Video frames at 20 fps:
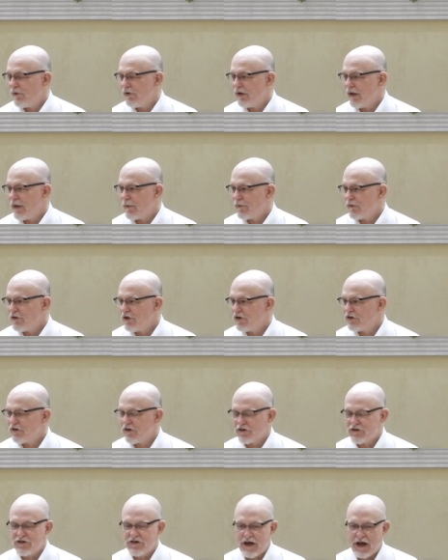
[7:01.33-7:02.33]
when they were
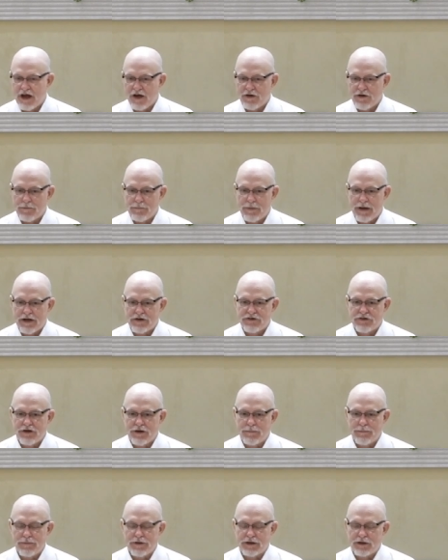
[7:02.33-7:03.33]
just astounded by something